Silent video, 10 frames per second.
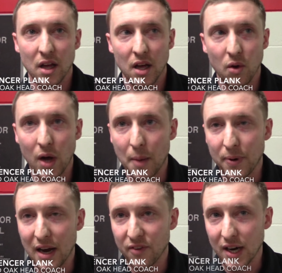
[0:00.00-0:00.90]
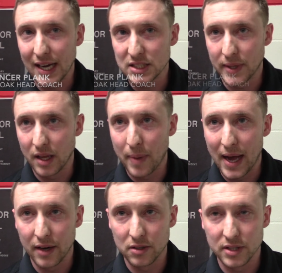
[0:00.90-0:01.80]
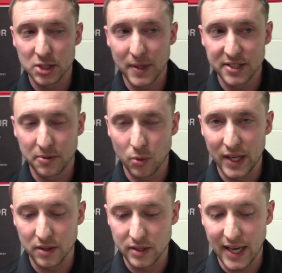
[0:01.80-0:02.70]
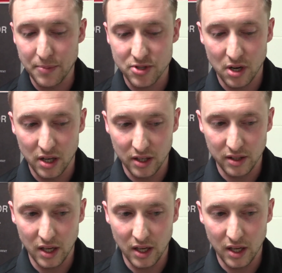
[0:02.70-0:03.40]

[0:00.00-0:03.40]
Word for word: Well, I'm proud of our guys the way they battled, especially with the way that the game started.